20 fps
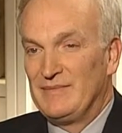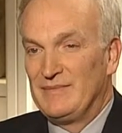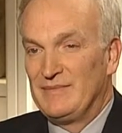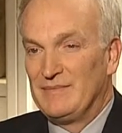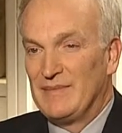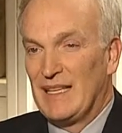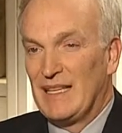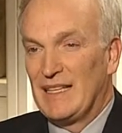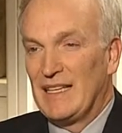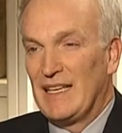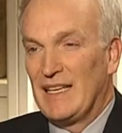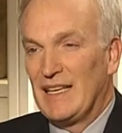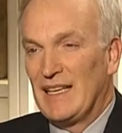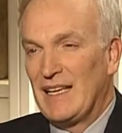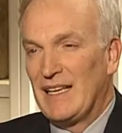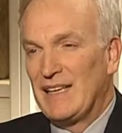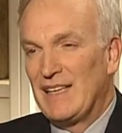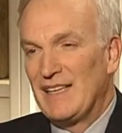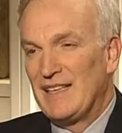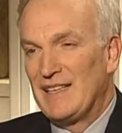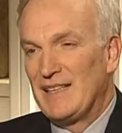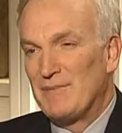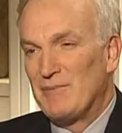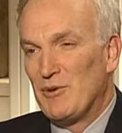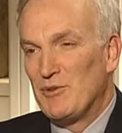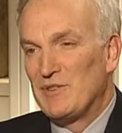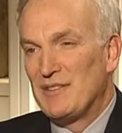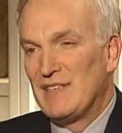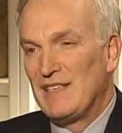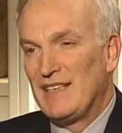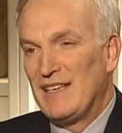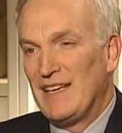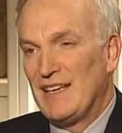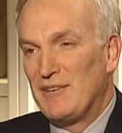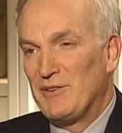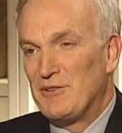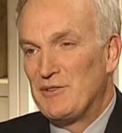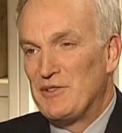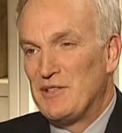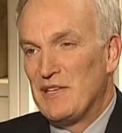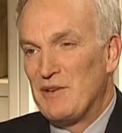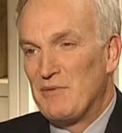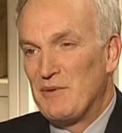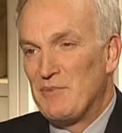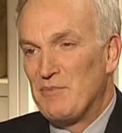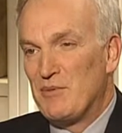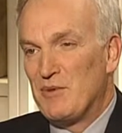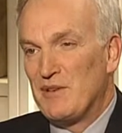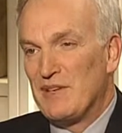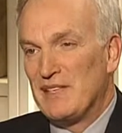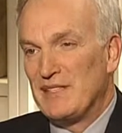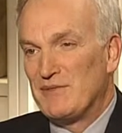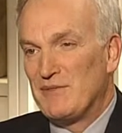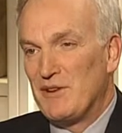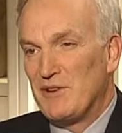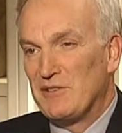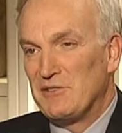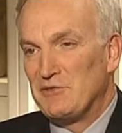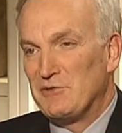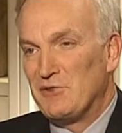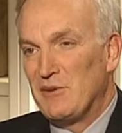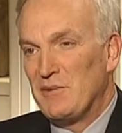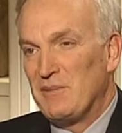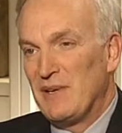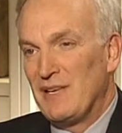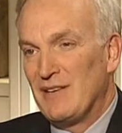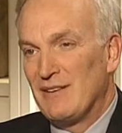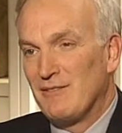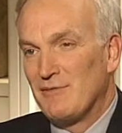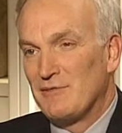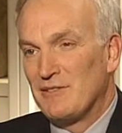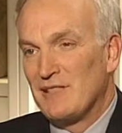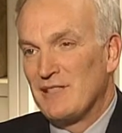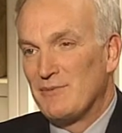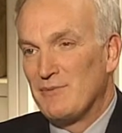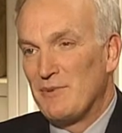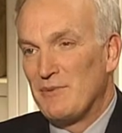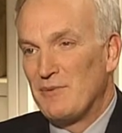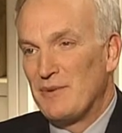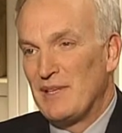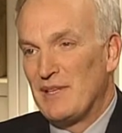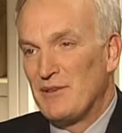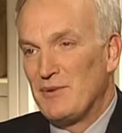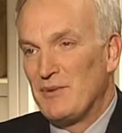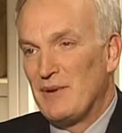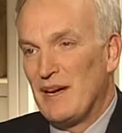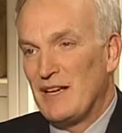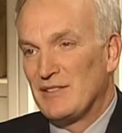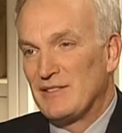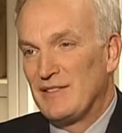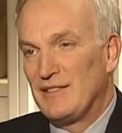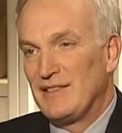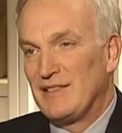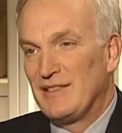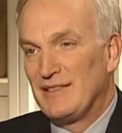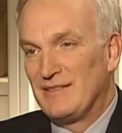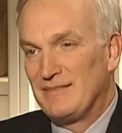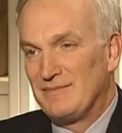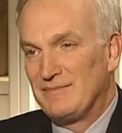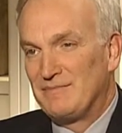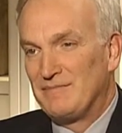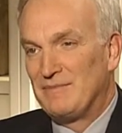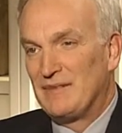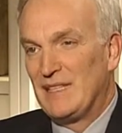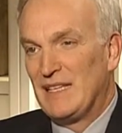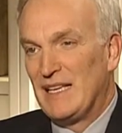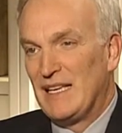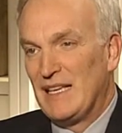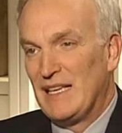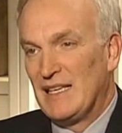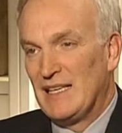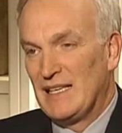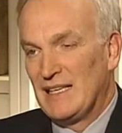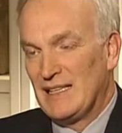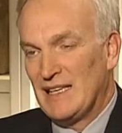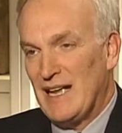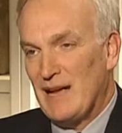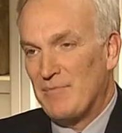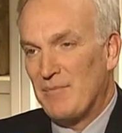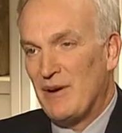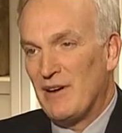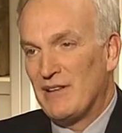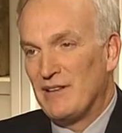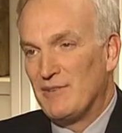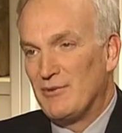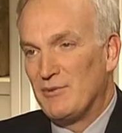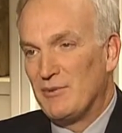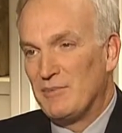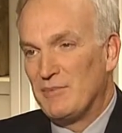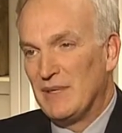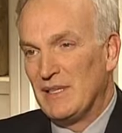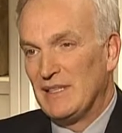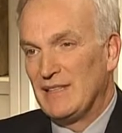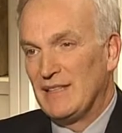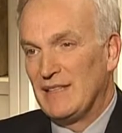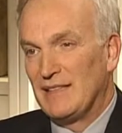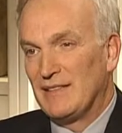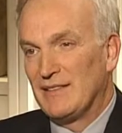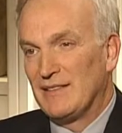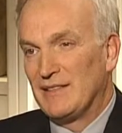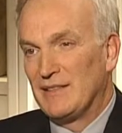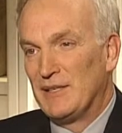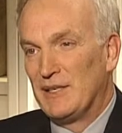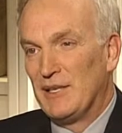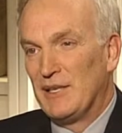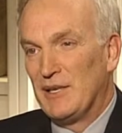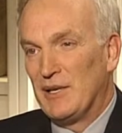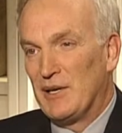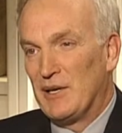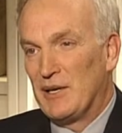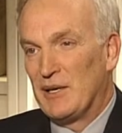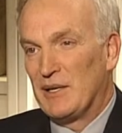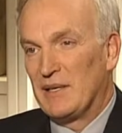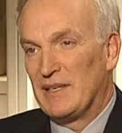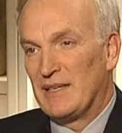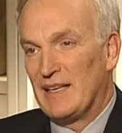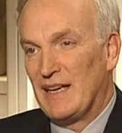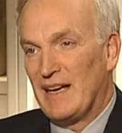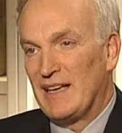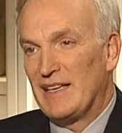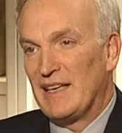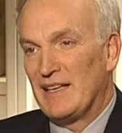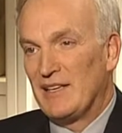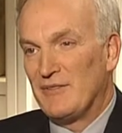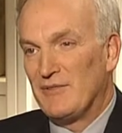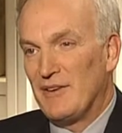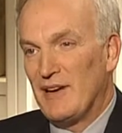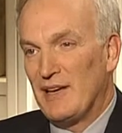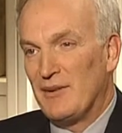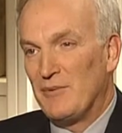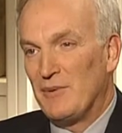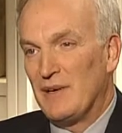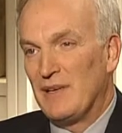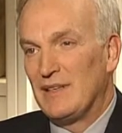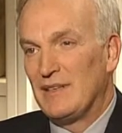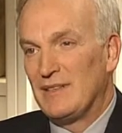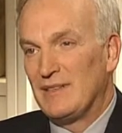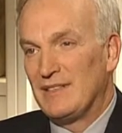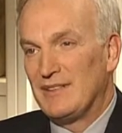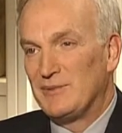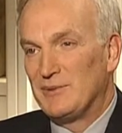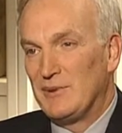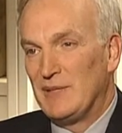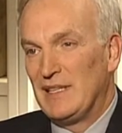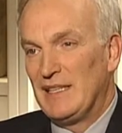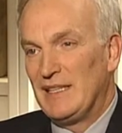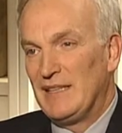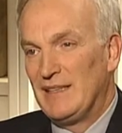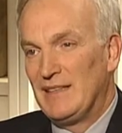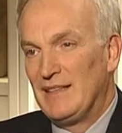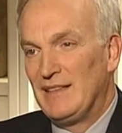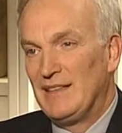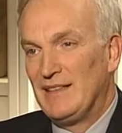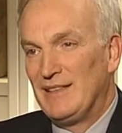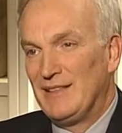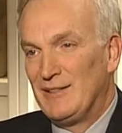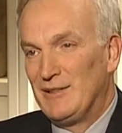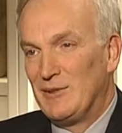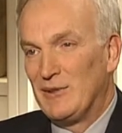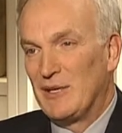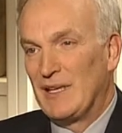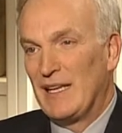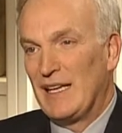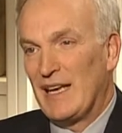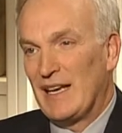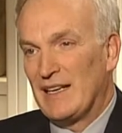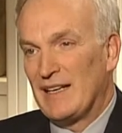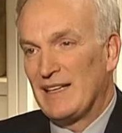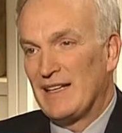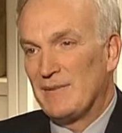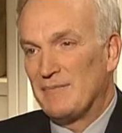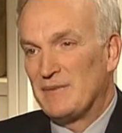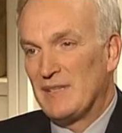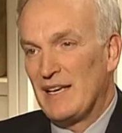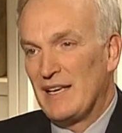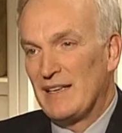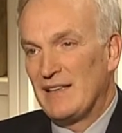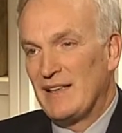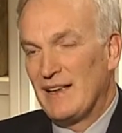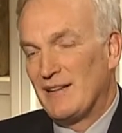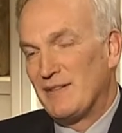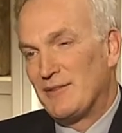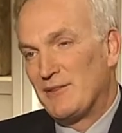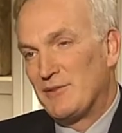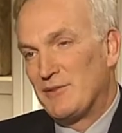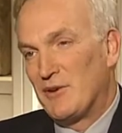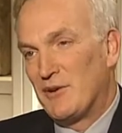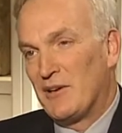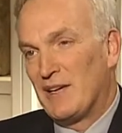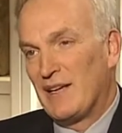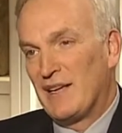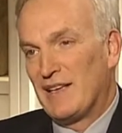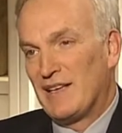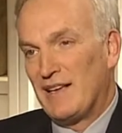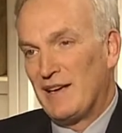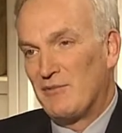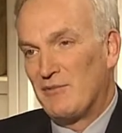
But I think most of the energy that we put as far as dreaming goes is when we do actually lap onto a building or identify one, is really looking at it upside down and turning it